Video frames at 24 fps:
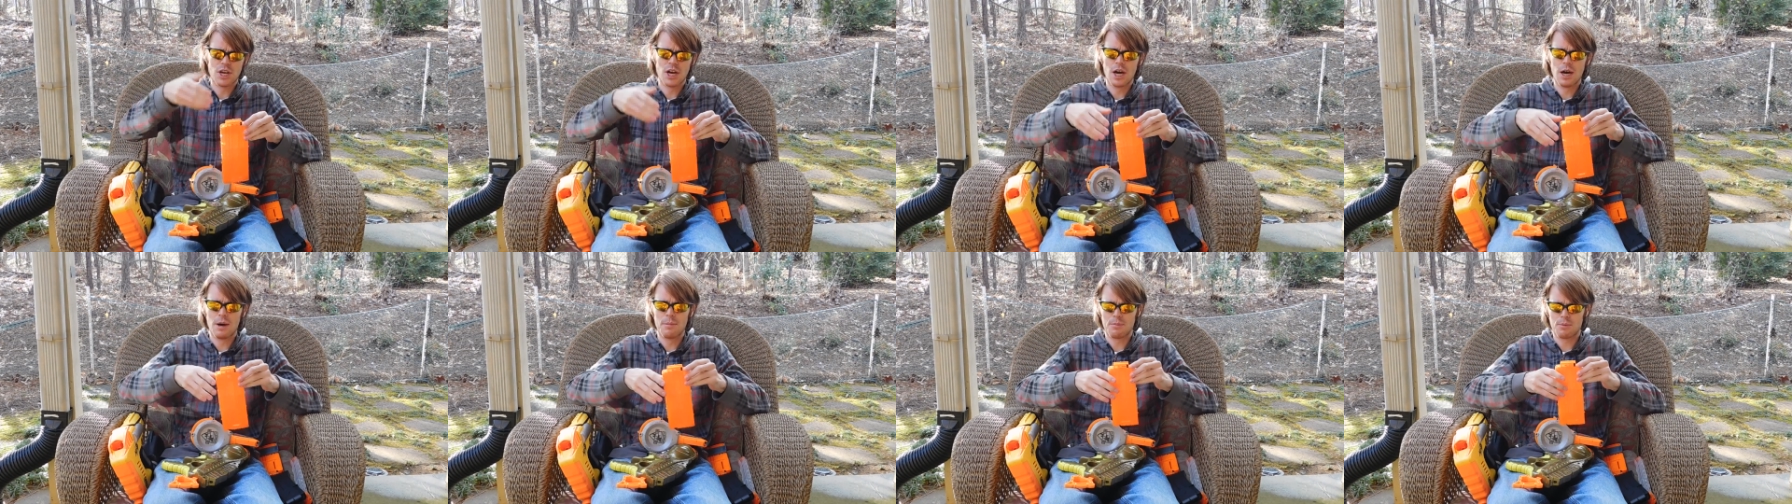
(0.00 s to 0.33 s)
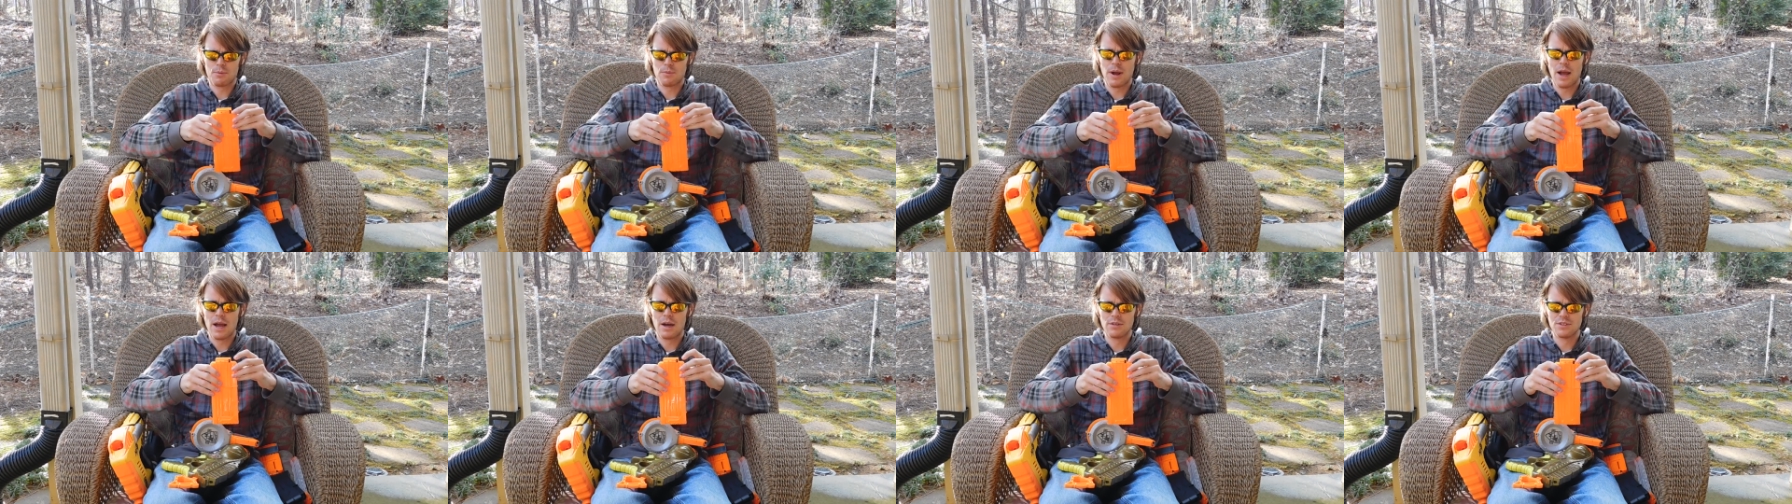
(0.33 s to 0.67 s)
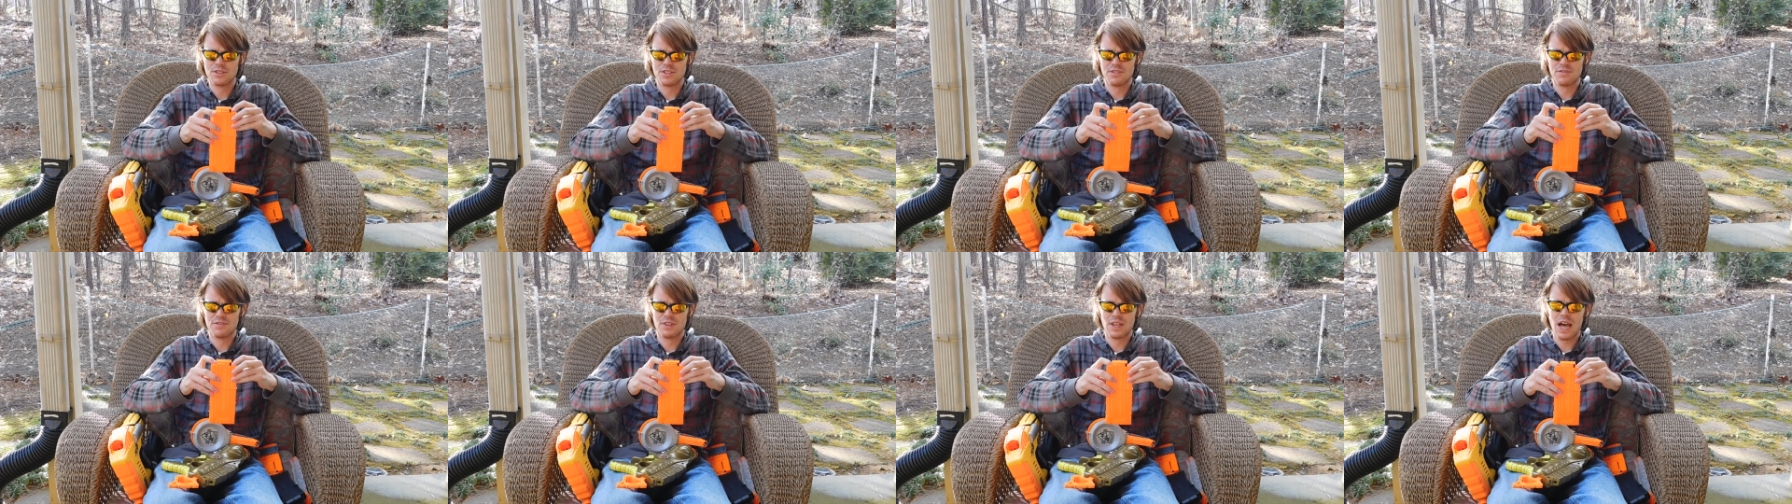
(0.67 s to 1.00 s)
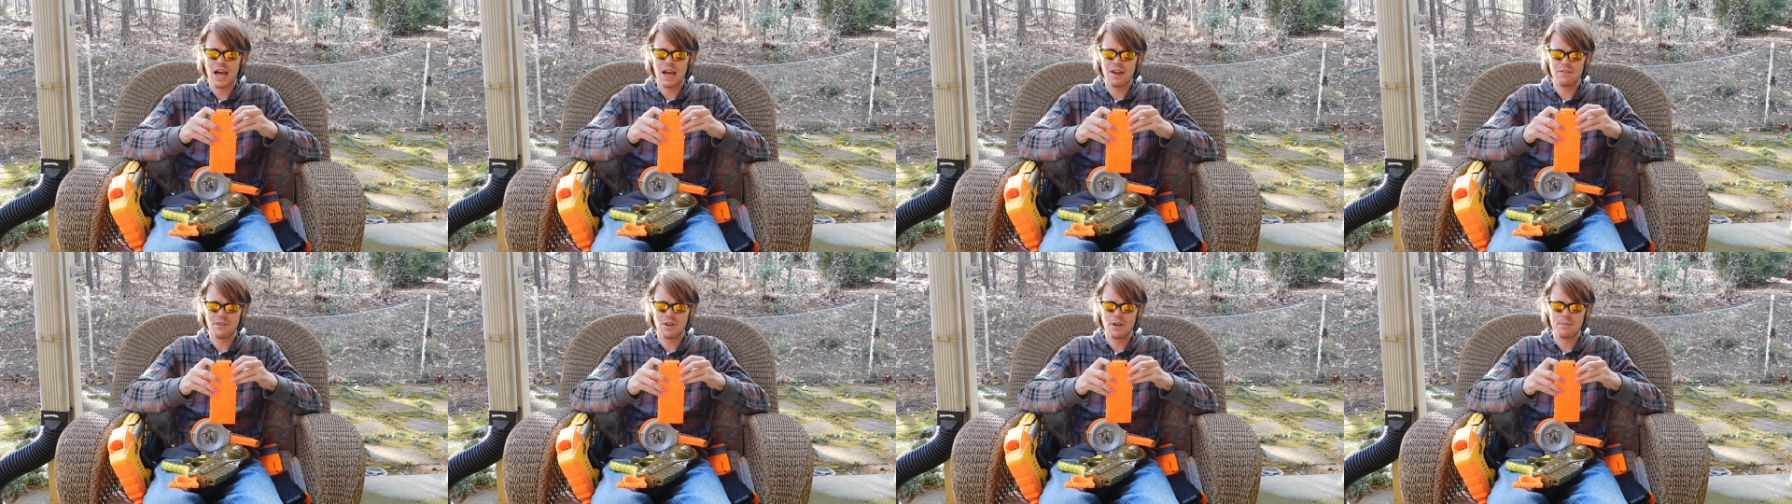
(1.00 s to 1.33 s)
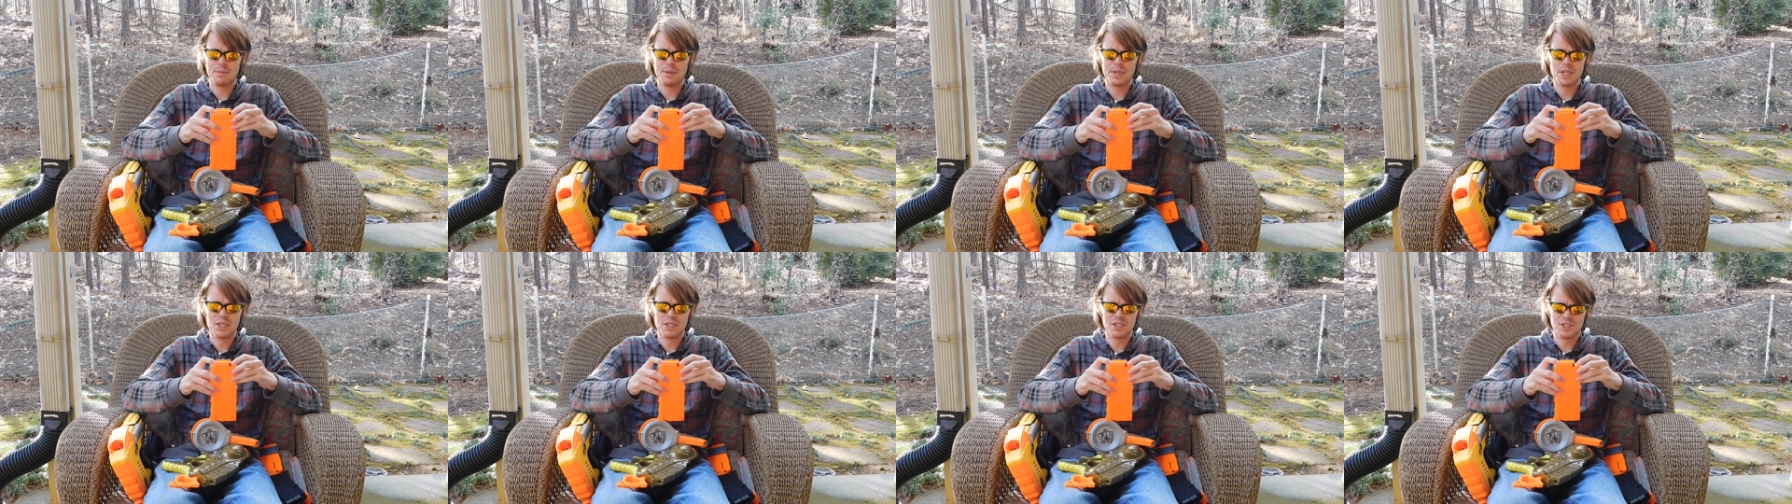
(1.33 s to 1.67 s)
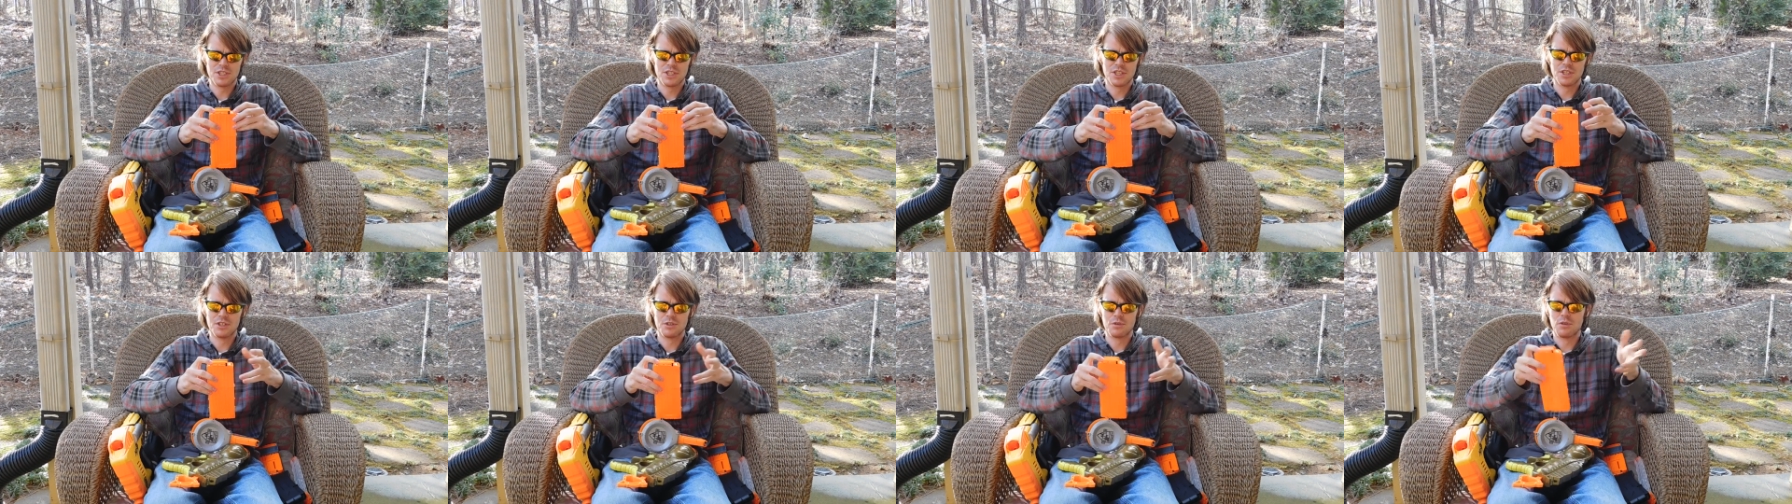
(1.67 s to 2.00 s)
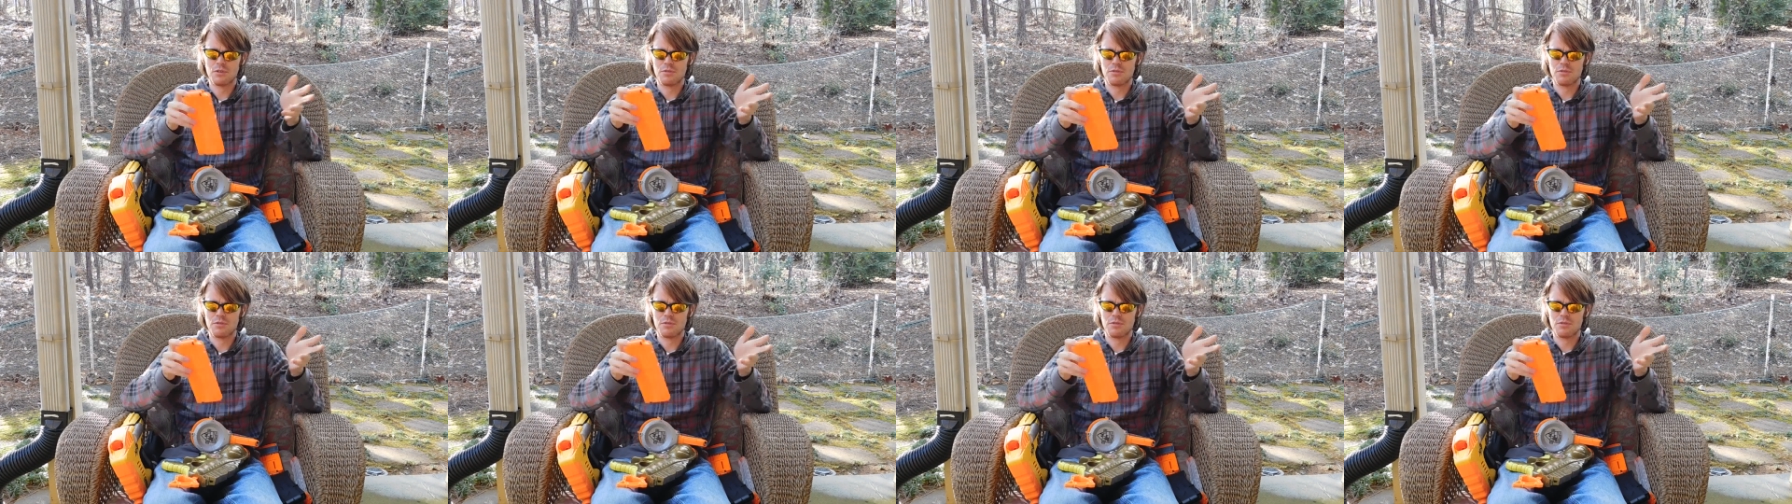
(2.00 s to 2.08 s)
up rounds of live ammunition into